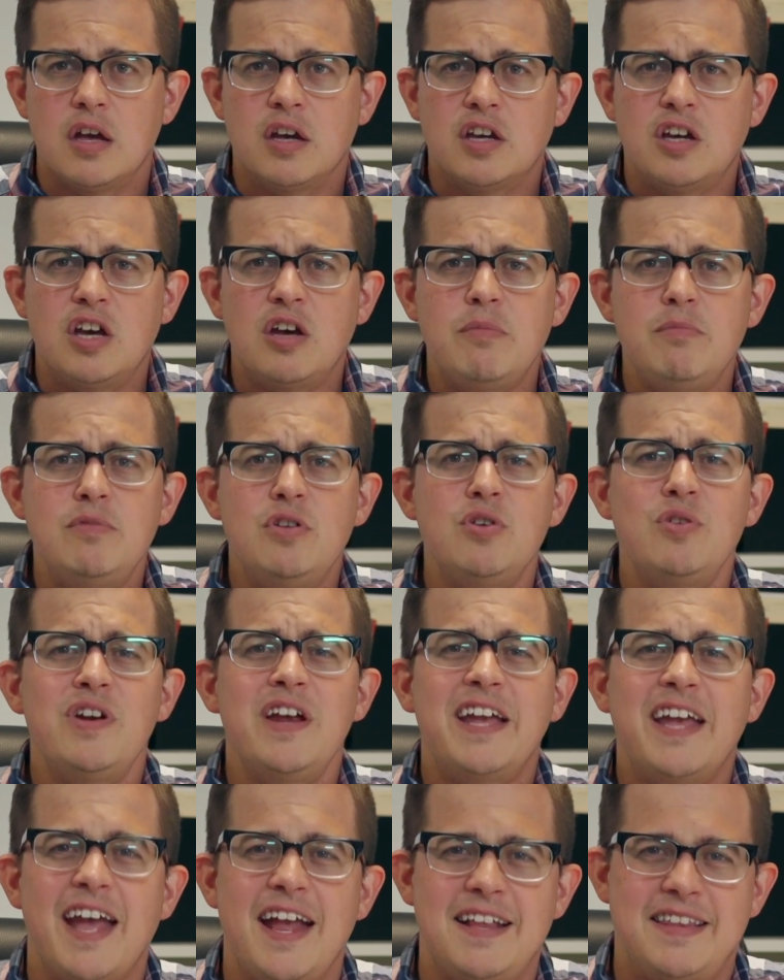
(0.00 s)

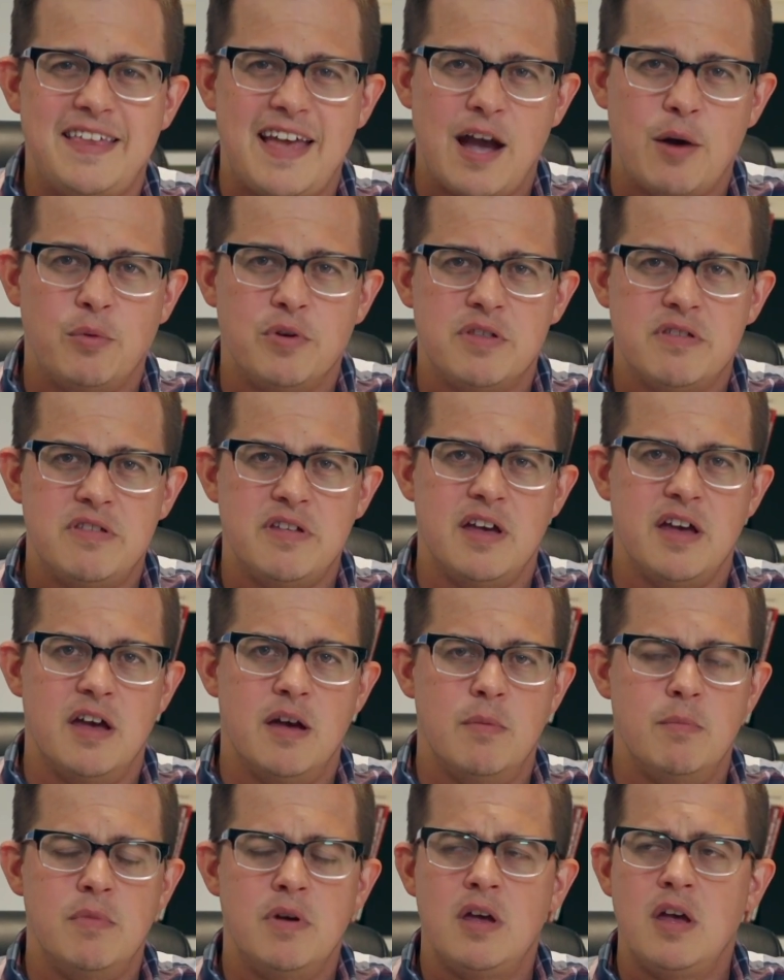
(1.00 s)
communicate that with
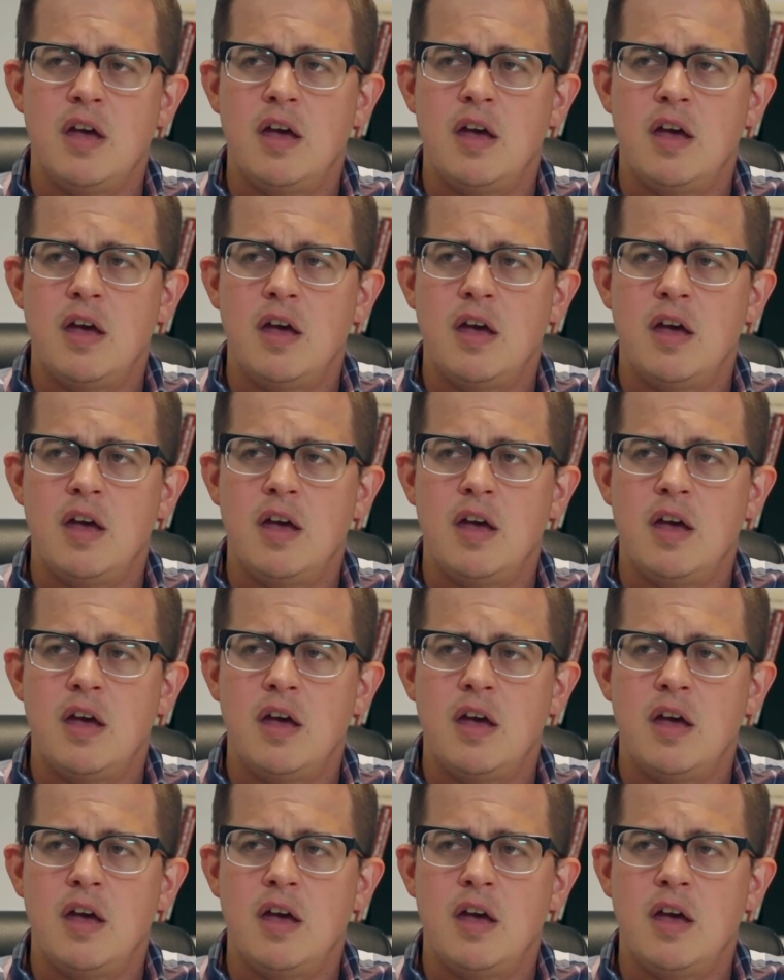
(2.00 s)
them.